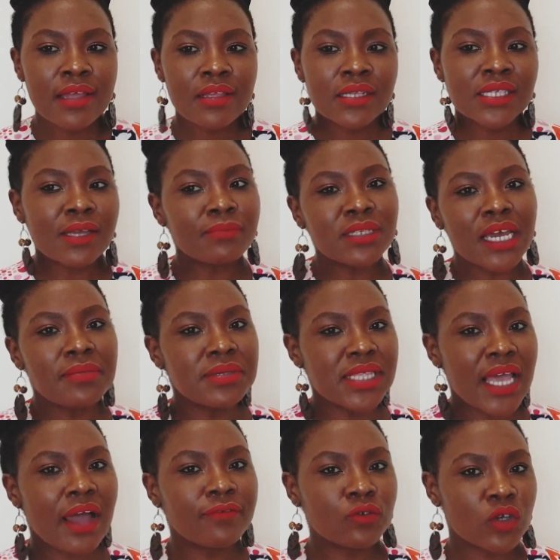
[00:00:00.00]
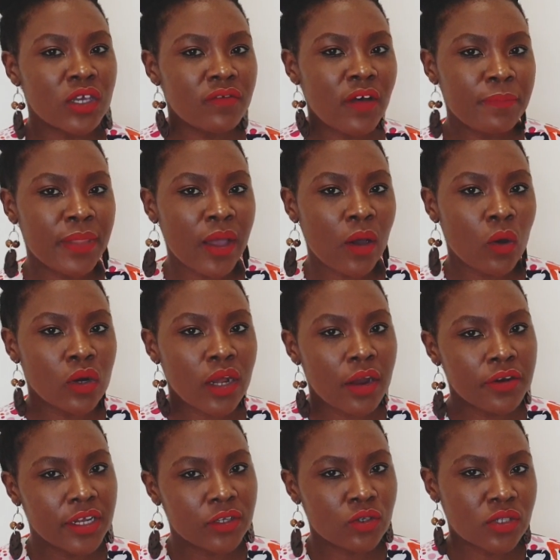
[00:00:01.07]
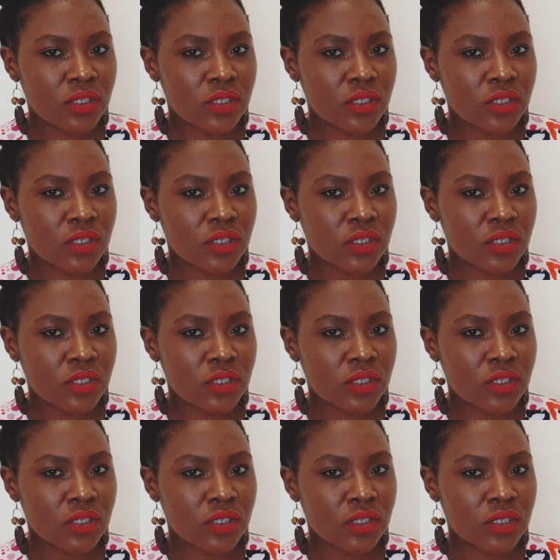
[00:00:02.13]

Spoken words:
sometimes they have to give up their own career to